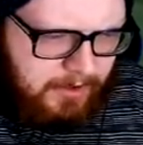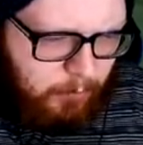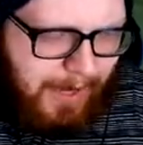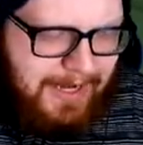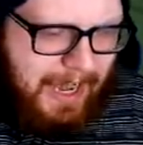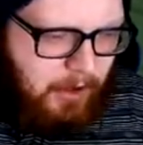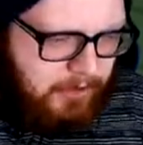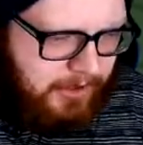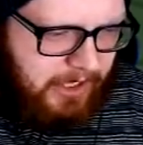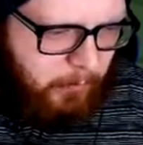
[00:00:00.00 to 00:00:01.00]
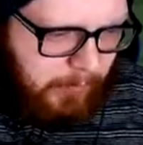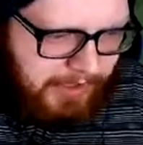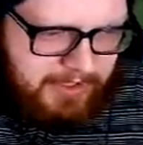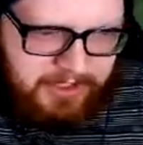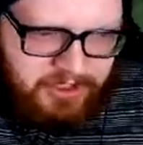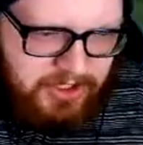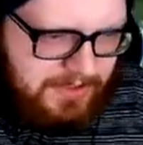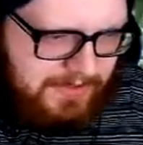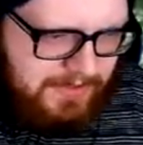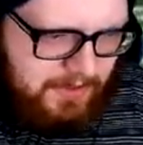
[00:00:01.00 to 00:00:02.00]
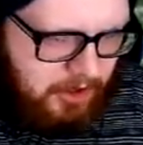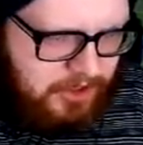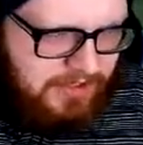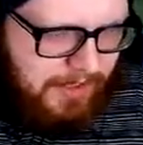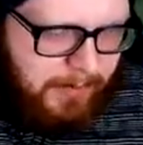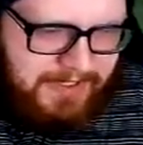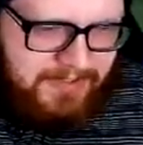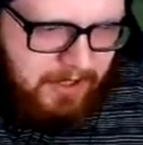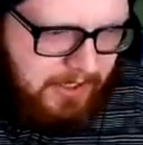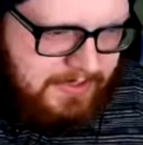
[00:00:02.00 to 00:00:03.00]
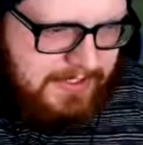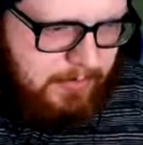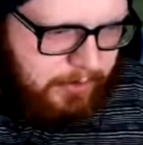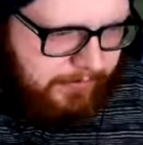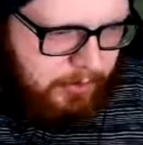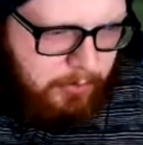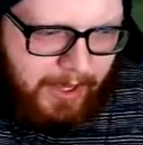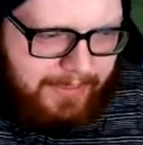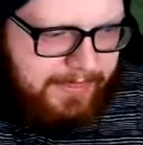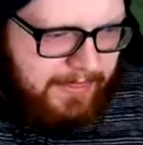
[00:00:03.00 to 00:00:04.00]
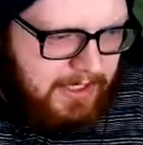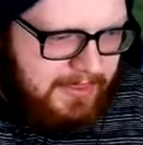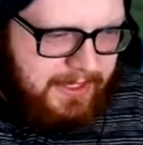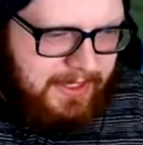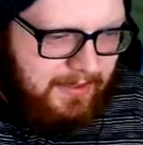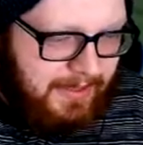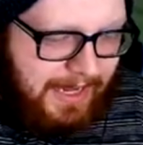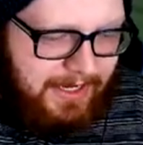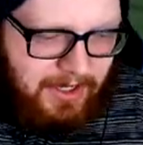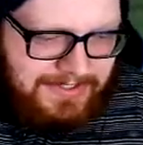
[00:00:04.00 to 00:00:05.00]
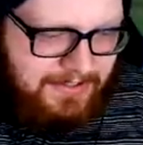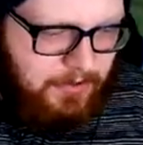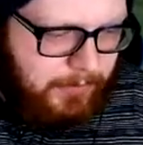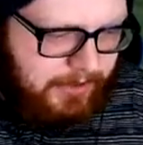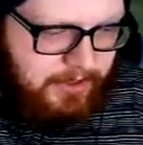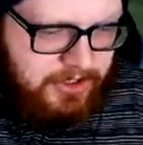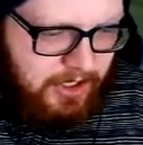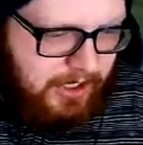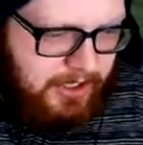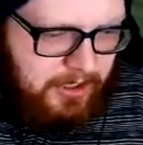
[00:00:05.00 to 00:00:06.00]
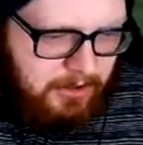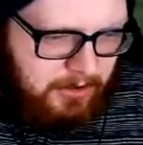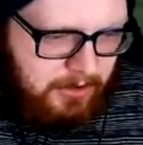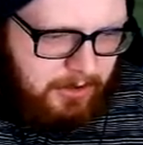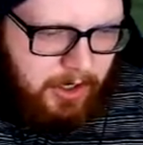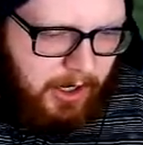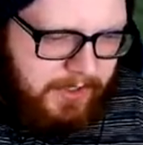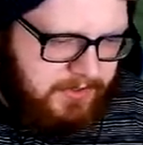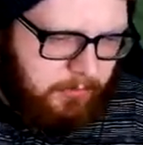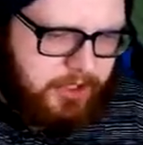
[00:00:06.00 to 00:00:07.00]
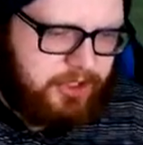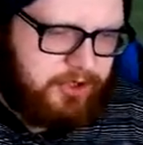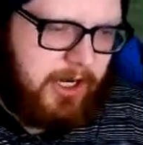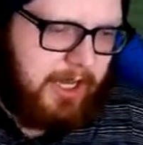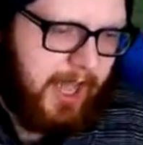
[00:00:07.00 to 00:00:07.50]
Right now, looking at win conditions, or just like based on team preview, I think that Latios has a really good shot here. All right, so we're just trading